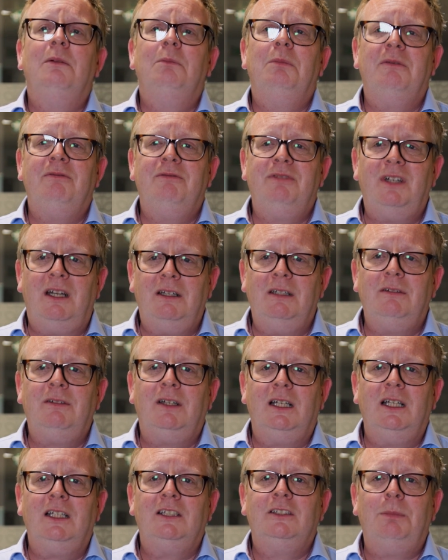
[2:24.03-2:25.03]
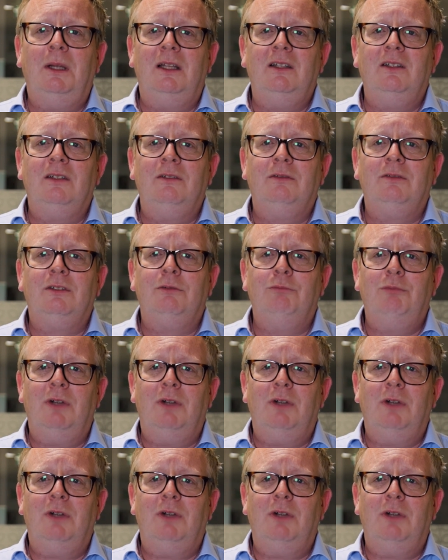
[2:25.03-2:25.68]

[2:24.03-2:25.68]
but very, very expensive to